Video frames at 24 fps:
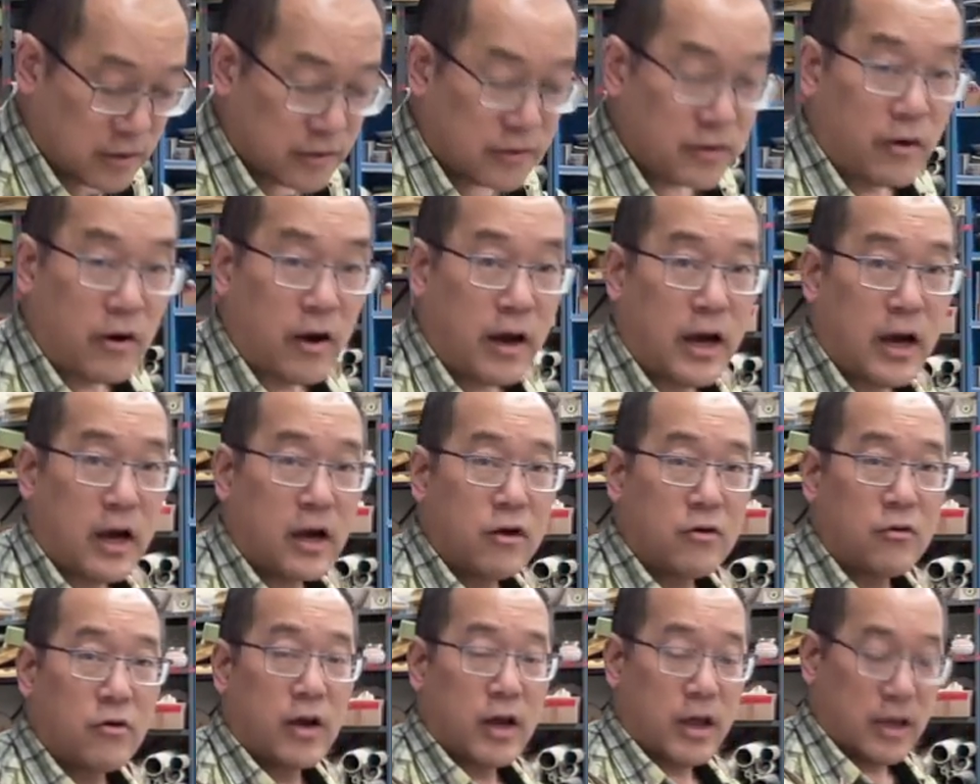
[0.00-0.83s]
So how
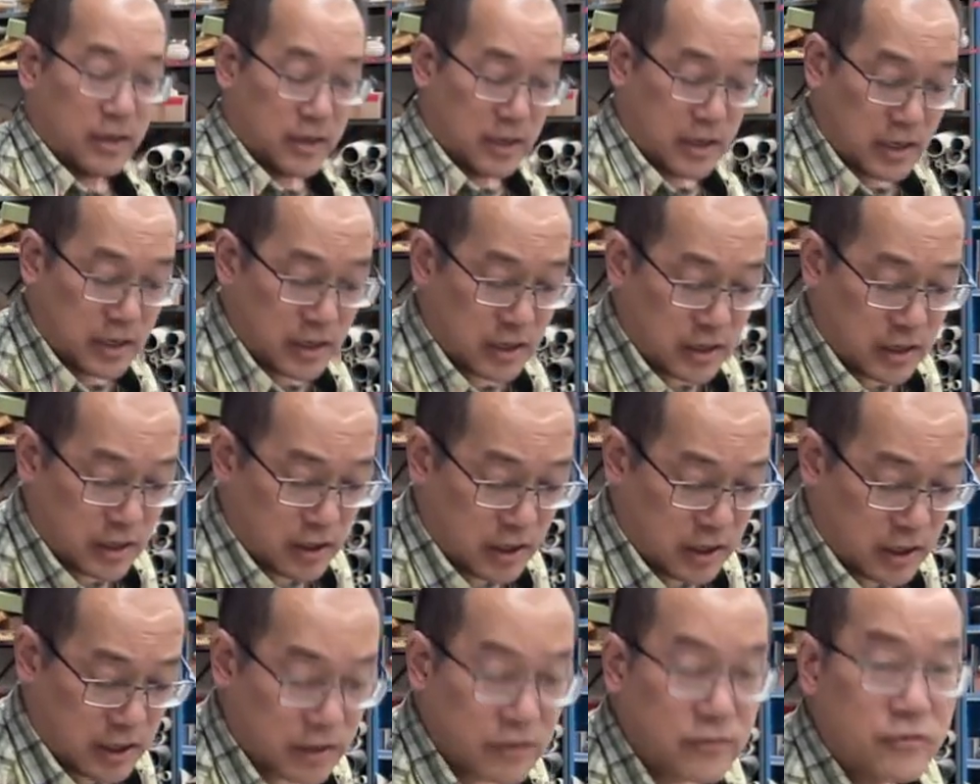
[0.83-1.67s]
do I get it
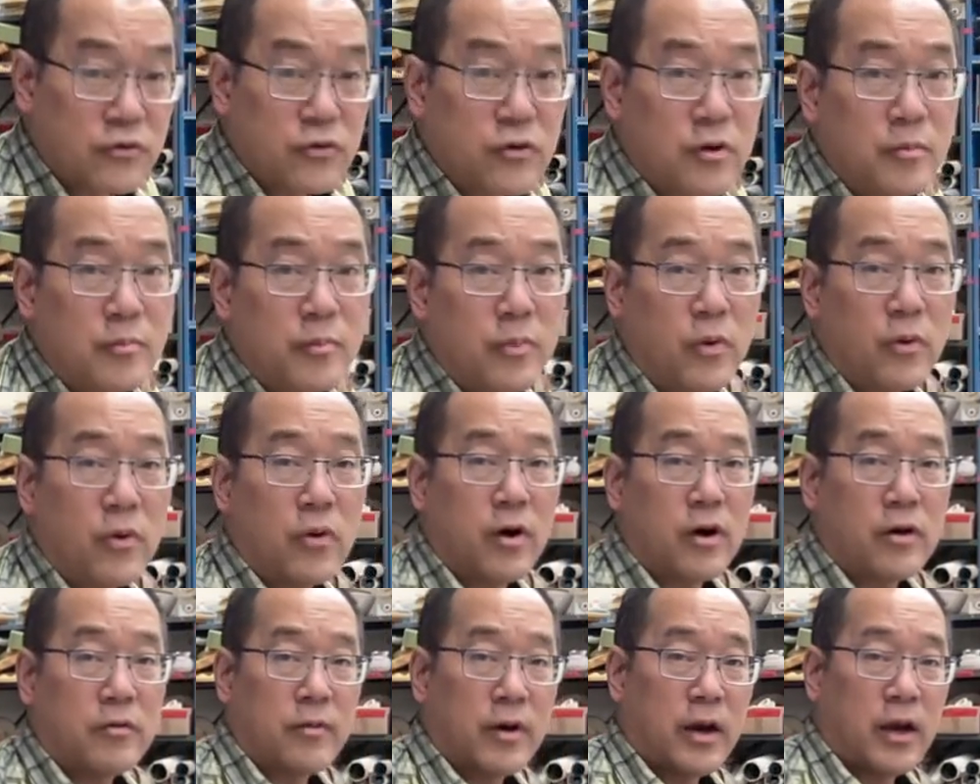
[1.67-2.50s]
onto a
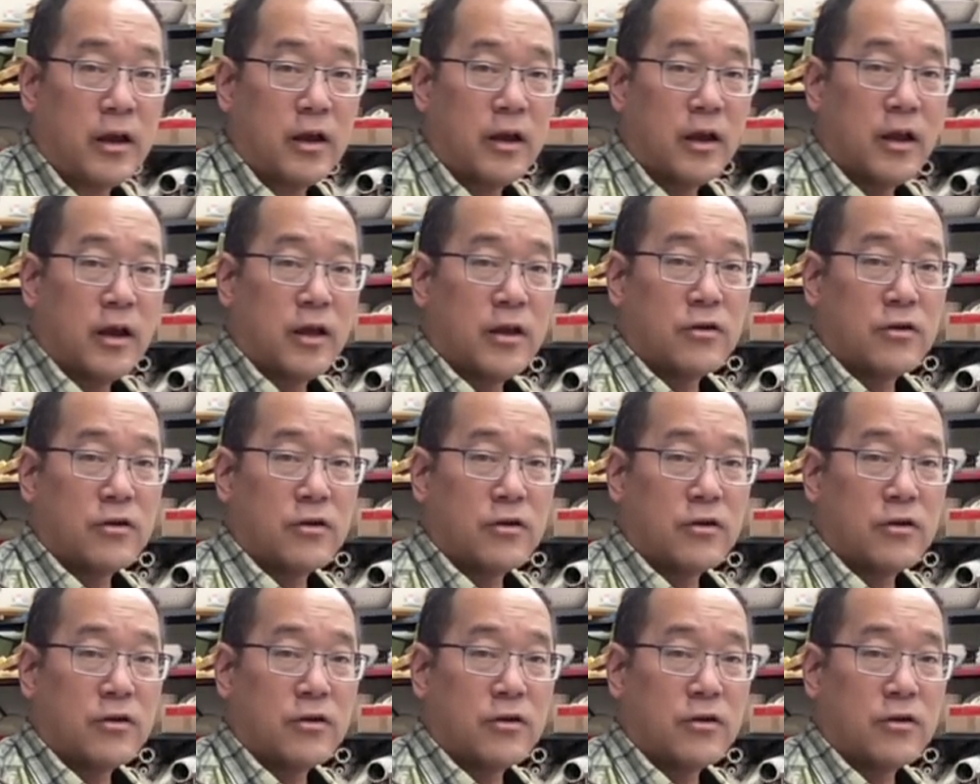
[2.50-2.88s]
board, right?